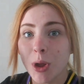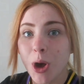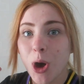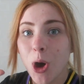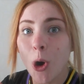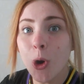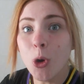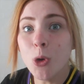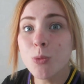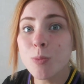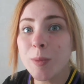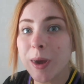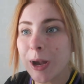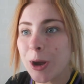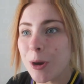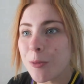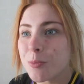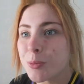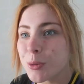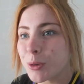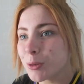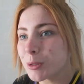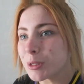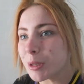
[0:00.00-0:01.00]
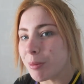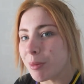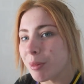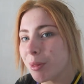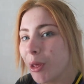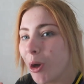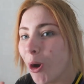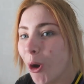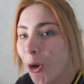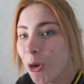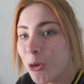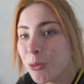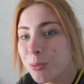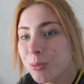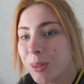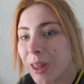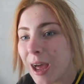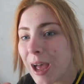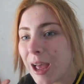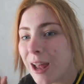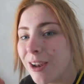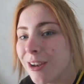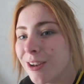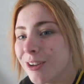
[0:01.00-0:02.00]
The home I got brought up, the home
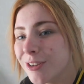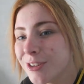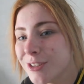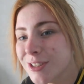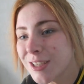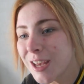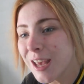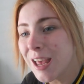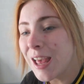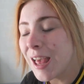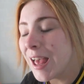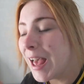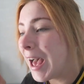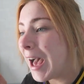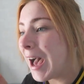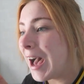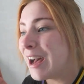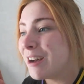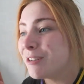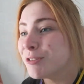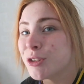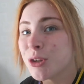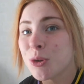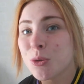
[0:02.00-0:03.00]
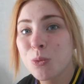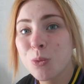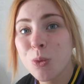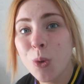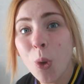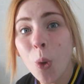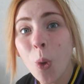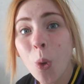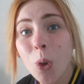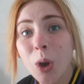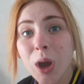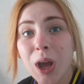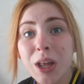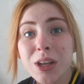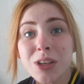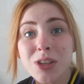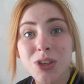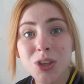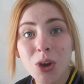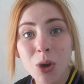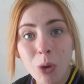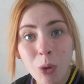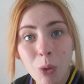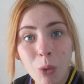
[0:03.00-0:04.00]
that I learnt how to walk
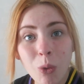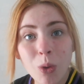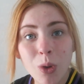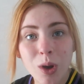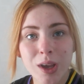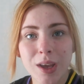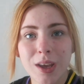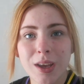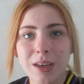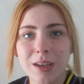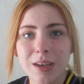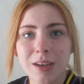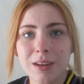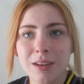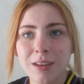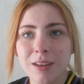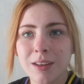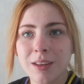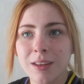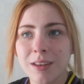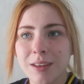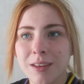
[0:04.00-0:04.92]
and talk in